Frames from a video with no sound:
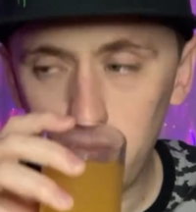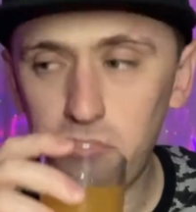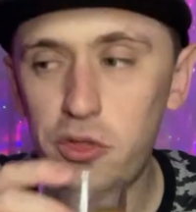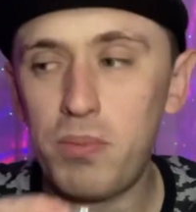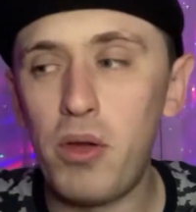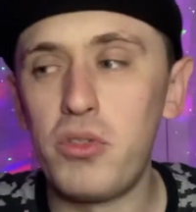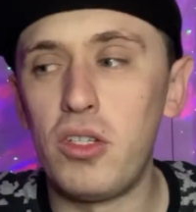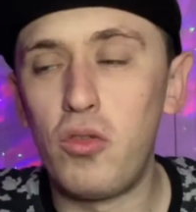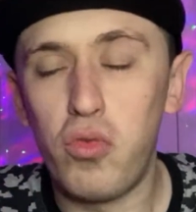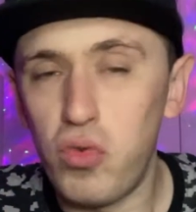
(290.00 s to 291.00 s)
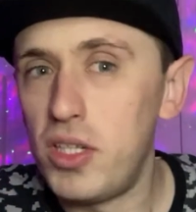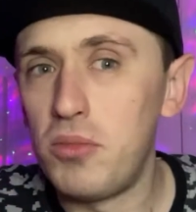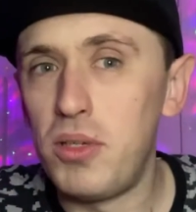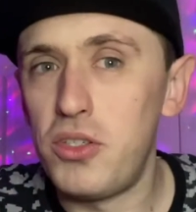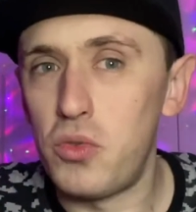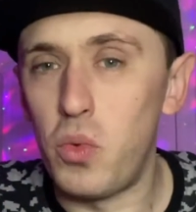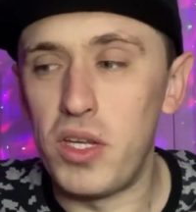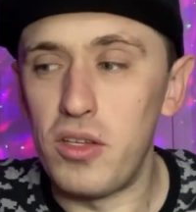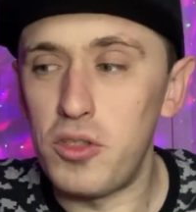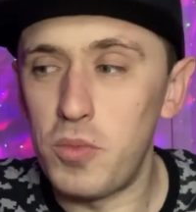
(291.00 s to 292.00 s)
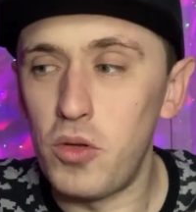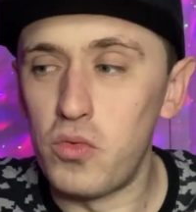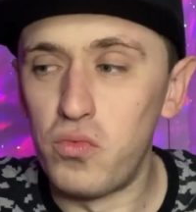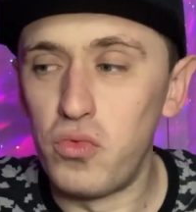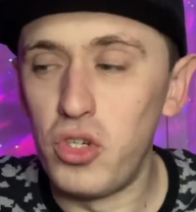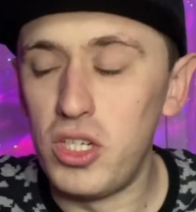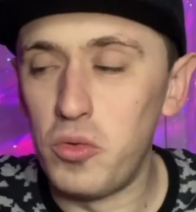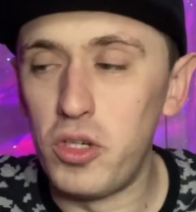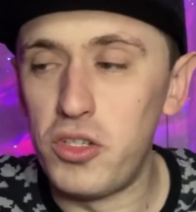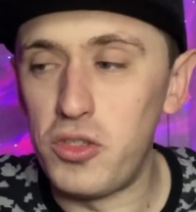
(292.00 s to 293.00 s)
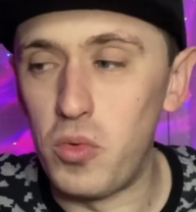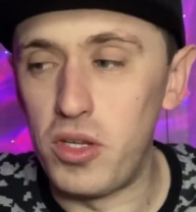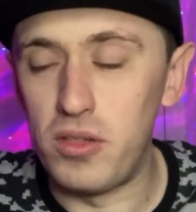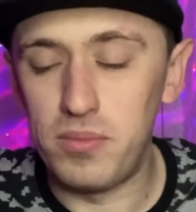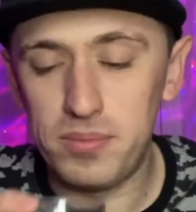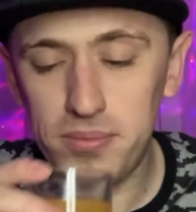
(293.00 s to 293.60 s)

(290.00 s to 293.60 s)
Mm. Smells incredibly sweet. Smells really, really sweet.